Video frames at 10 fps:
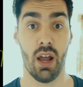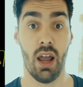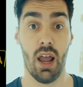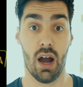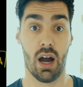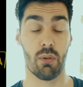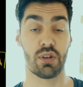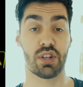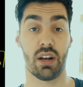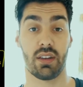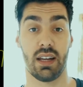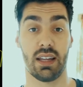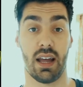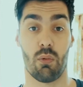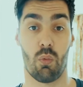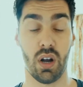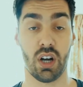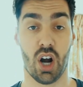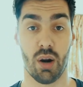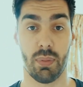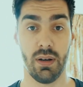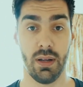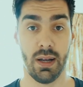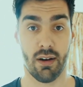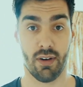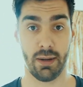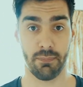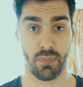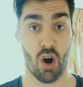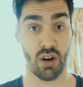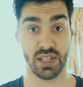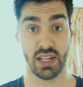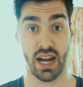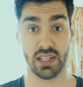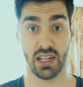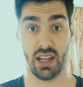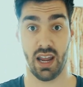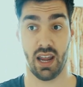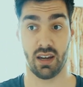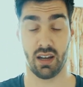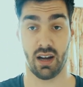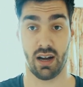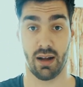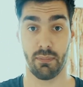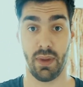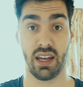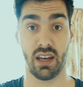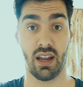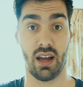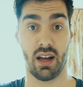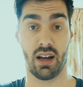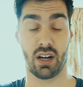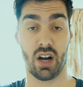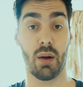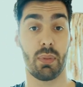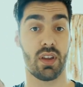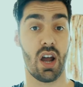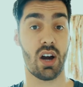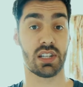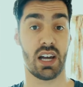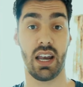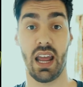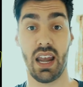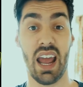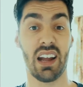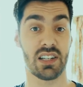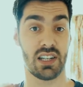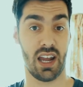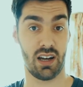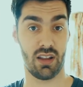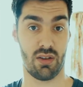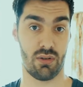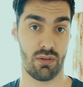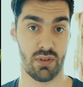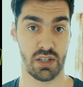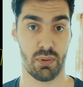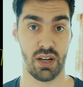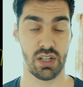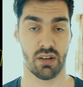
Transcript: We're trying to take that 1 carbon, right, oxidize it and make it carbon dioxide and exhale it through respiration.